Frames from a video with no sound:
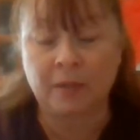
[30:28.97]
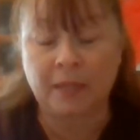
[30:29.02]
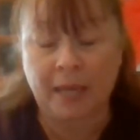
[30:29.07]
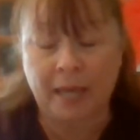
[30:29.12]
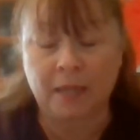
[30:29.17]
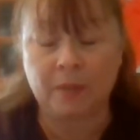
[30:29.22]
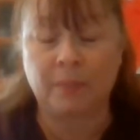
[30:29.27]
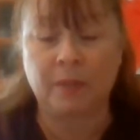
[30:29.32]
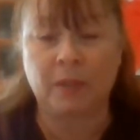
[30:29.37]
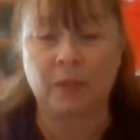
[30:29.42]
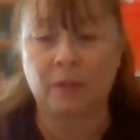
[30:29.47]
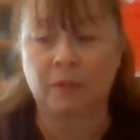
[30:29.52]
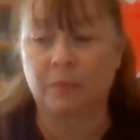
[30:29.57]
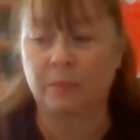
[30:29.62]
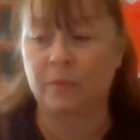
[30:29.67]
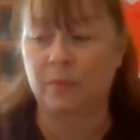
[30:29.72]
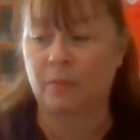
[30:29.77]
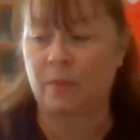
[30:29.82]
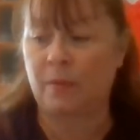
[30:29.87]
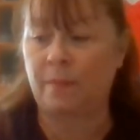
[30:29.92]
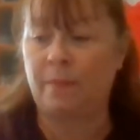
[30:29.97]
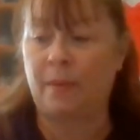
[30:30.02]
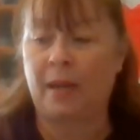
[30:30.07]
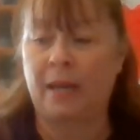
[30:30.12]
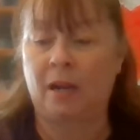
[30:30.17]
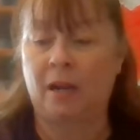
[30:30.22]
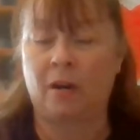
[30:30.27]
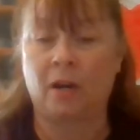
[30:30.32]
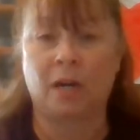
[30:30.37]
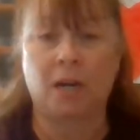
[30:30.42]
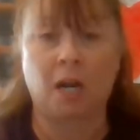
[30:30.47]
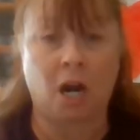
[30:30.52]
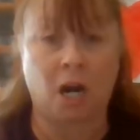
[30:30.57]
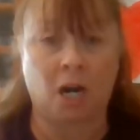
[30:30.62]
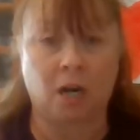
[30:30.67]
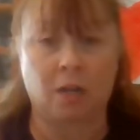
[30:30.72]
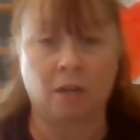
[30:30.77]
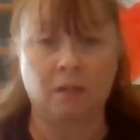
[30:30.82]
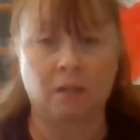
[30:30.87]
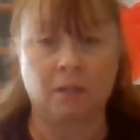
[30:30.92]
Caterpillar was written by Eric
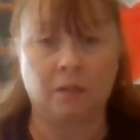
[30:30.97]
Carle,